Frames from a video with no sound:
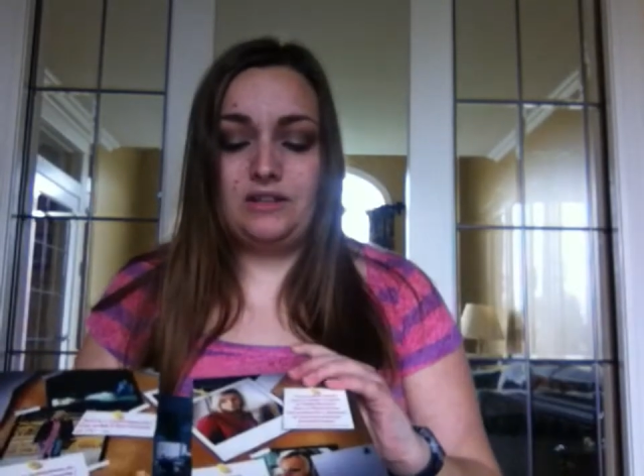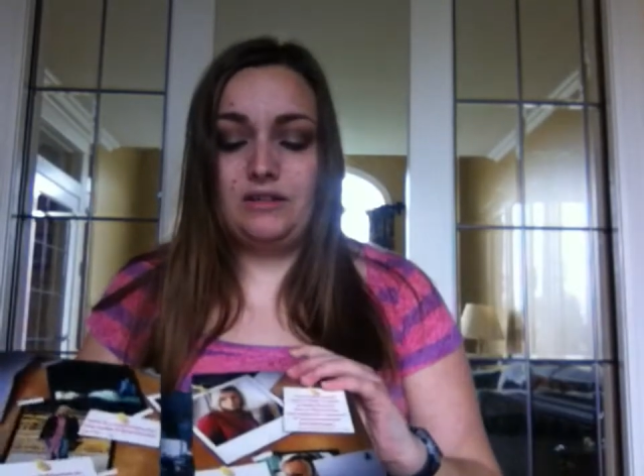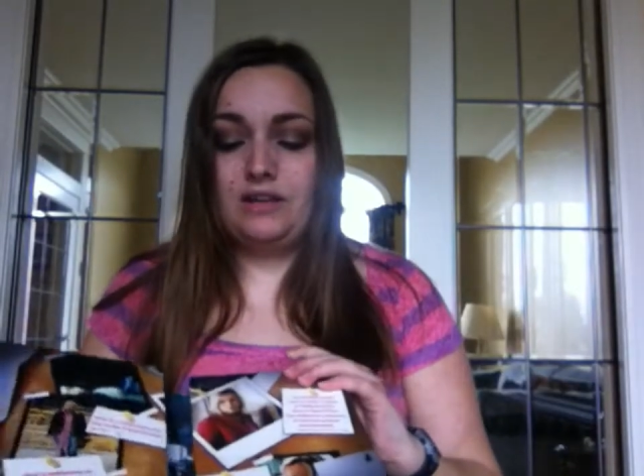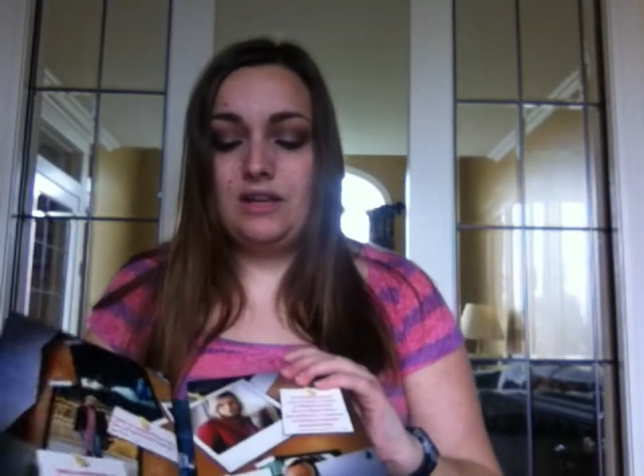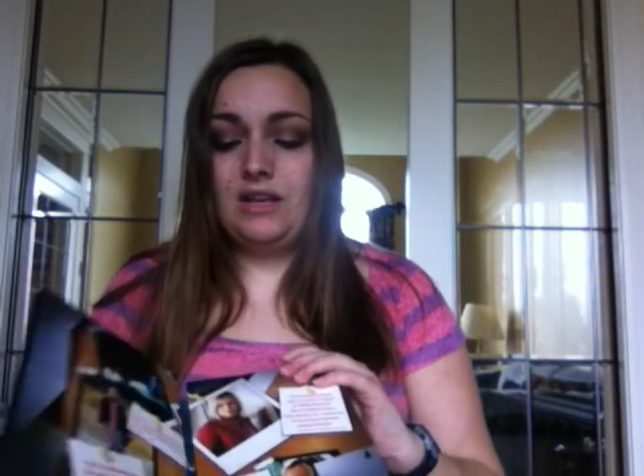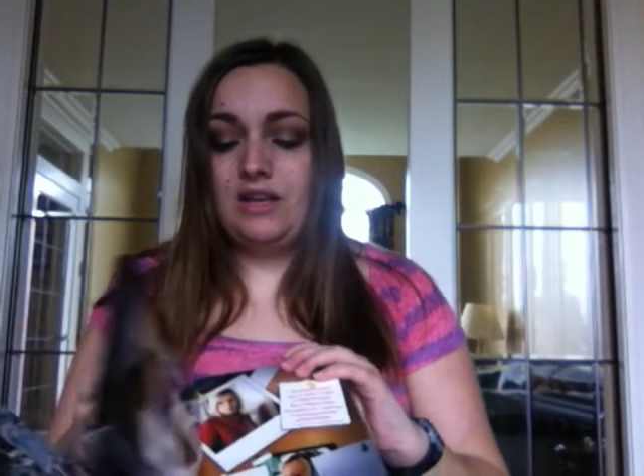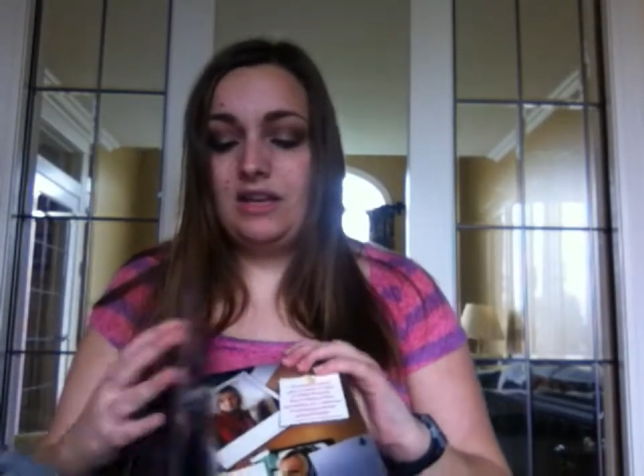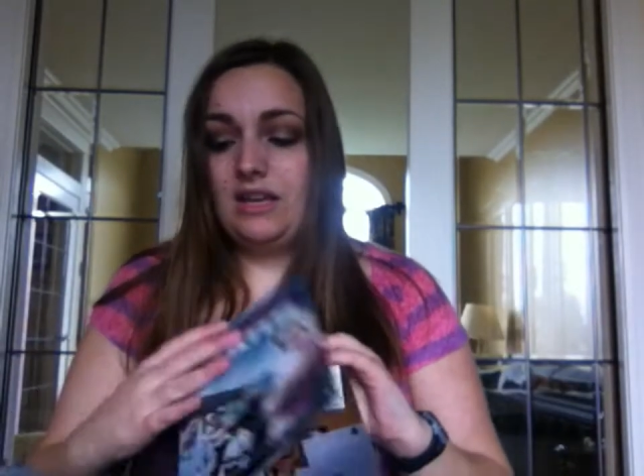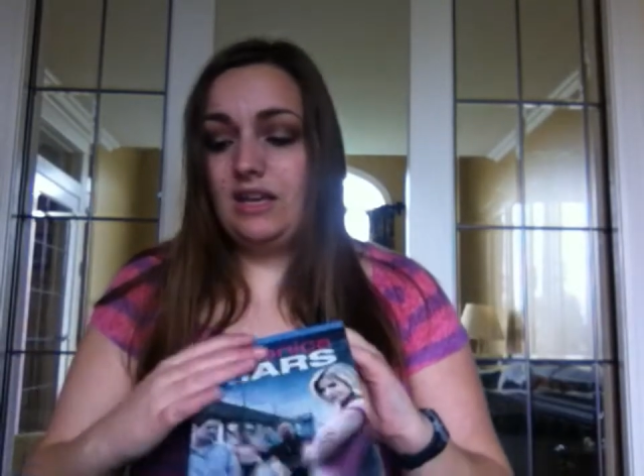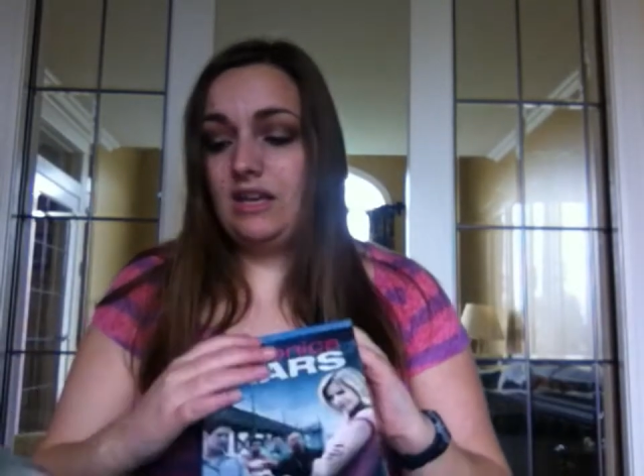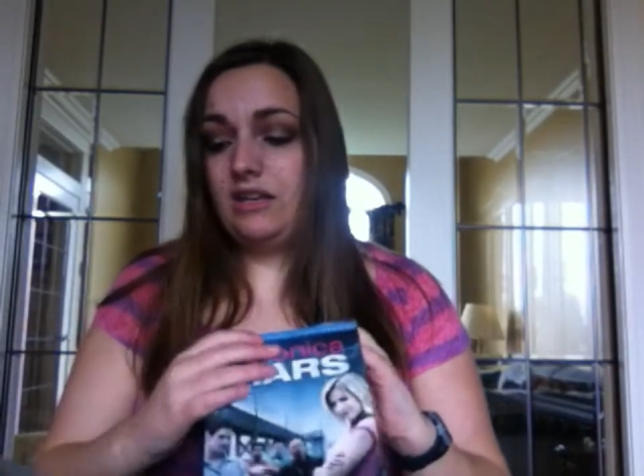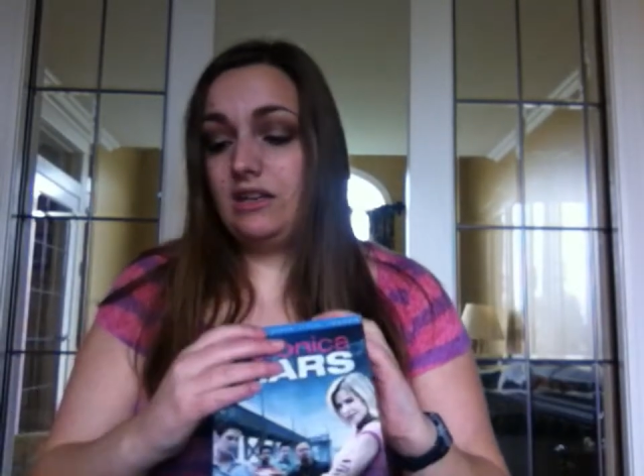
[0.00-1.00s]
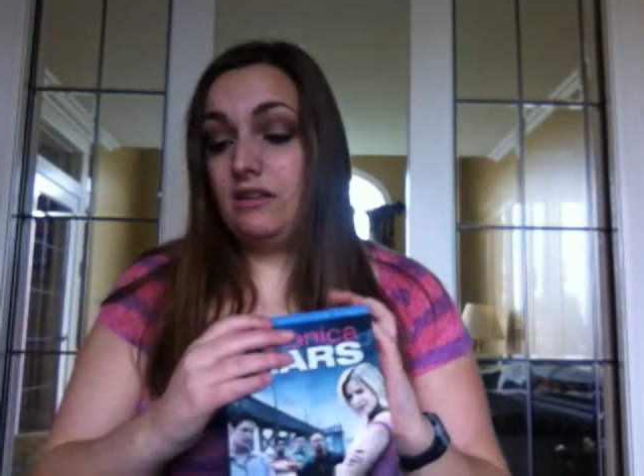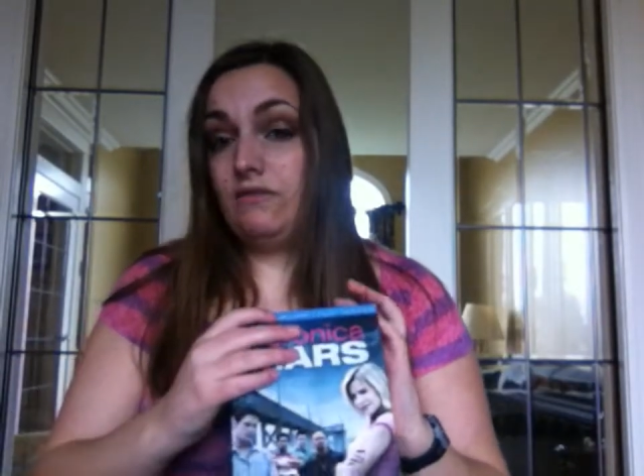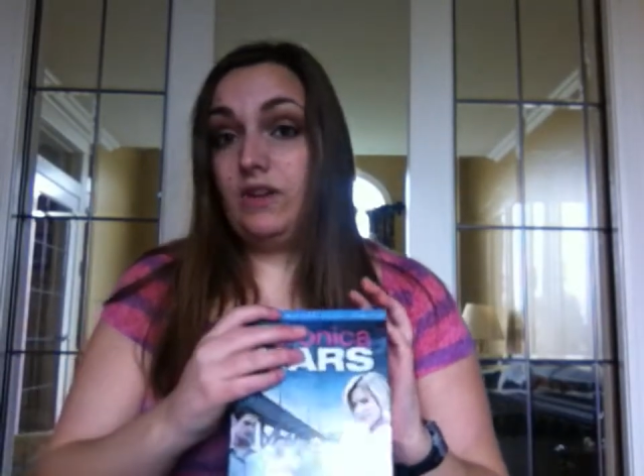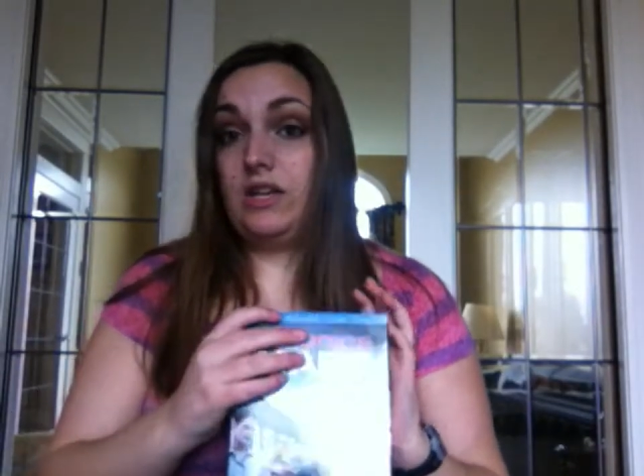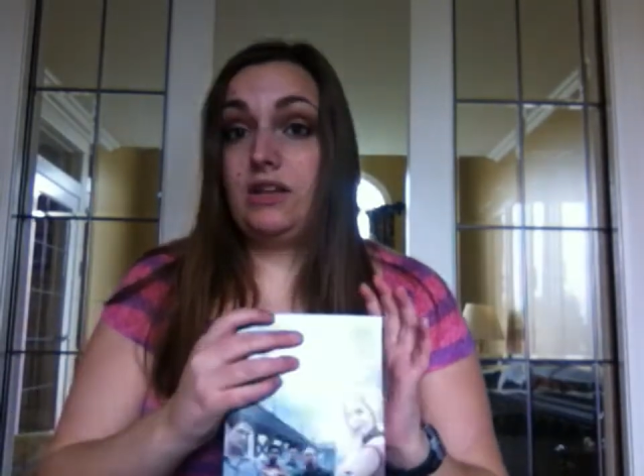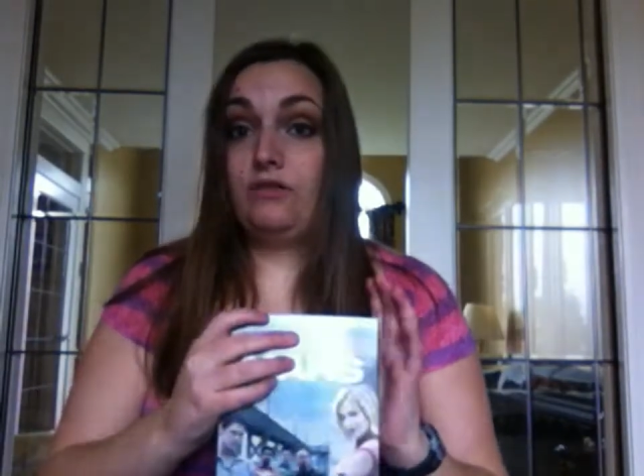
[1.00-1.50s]
it
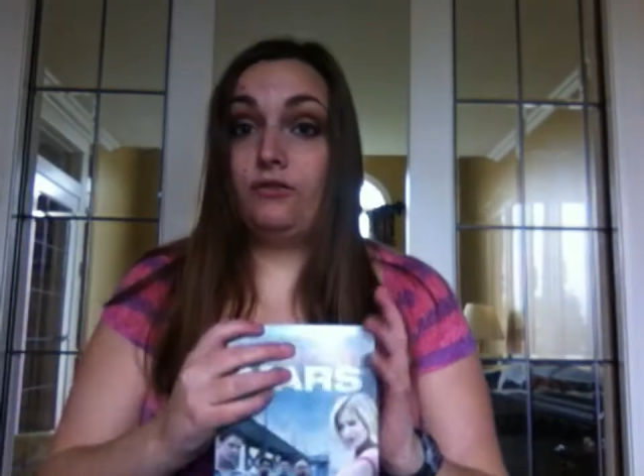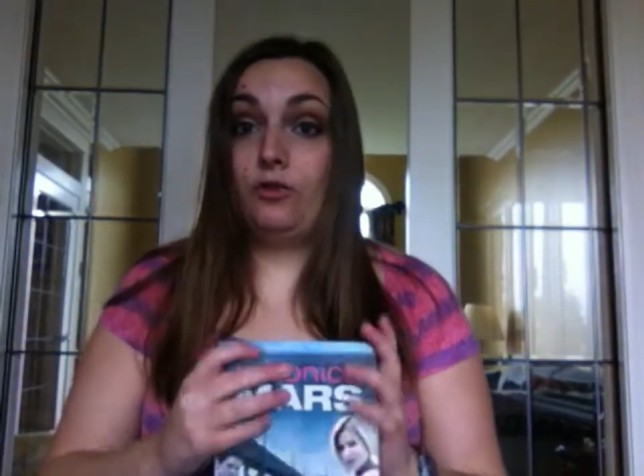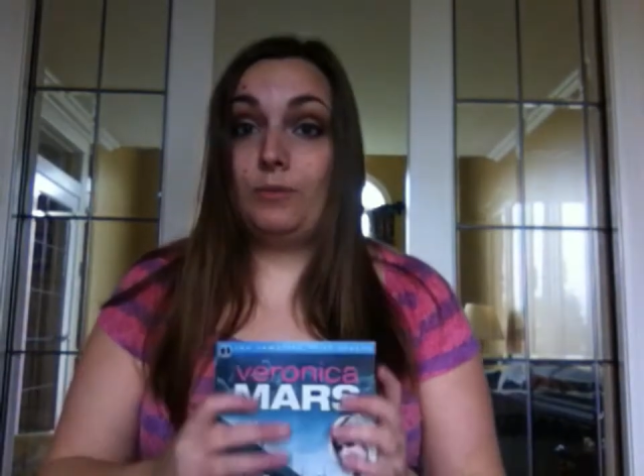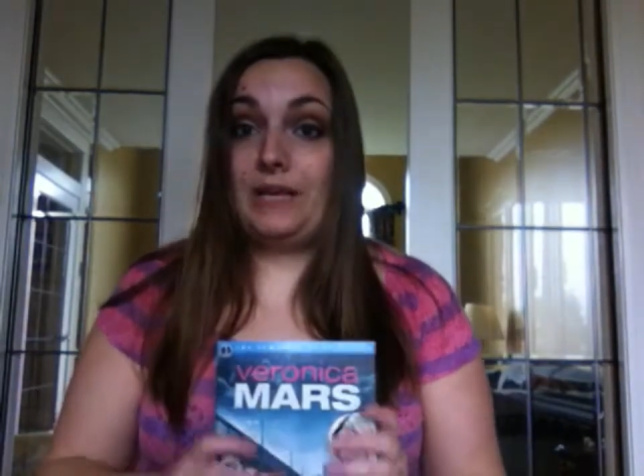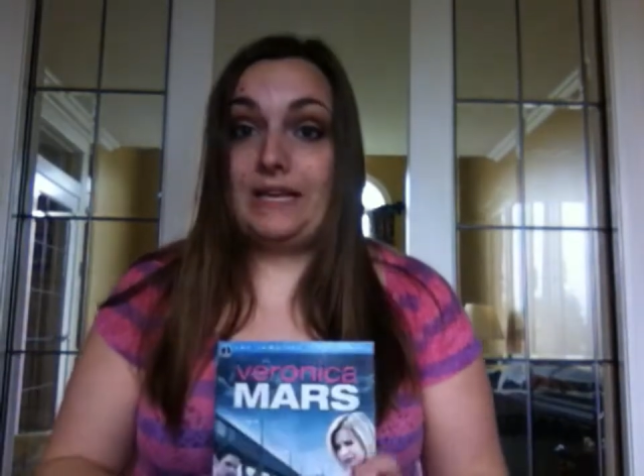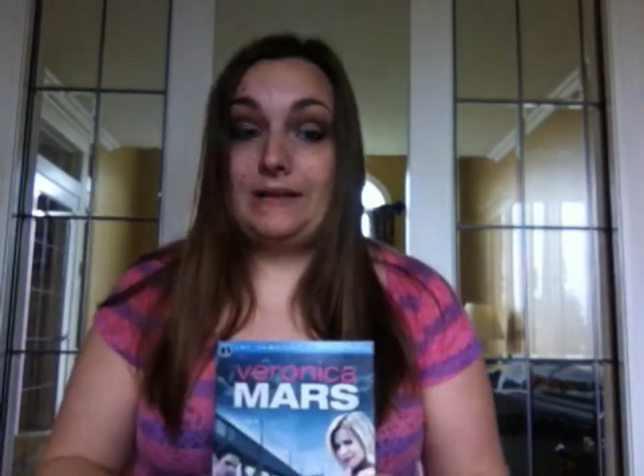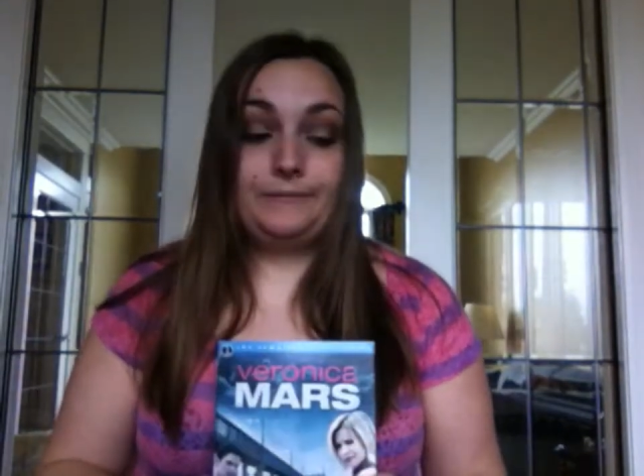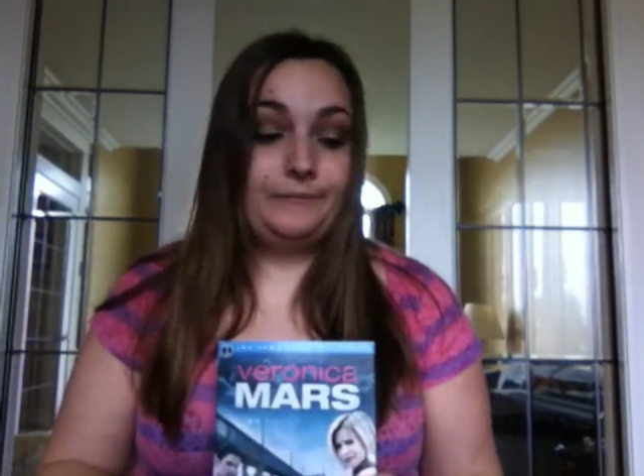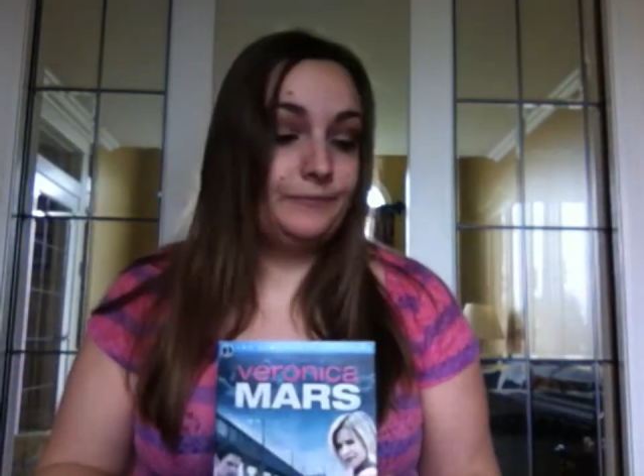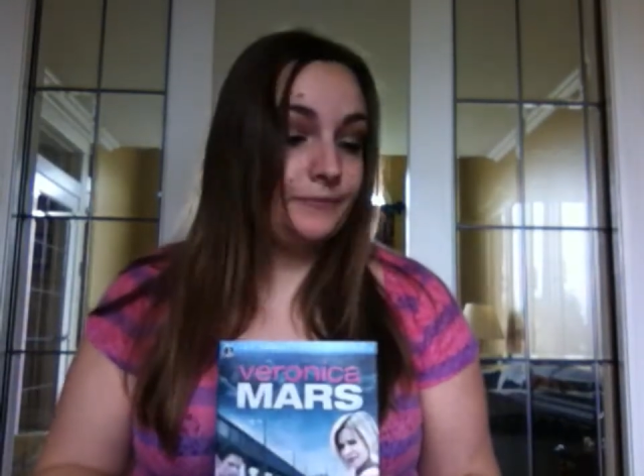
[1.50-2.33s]
inconvenient for me.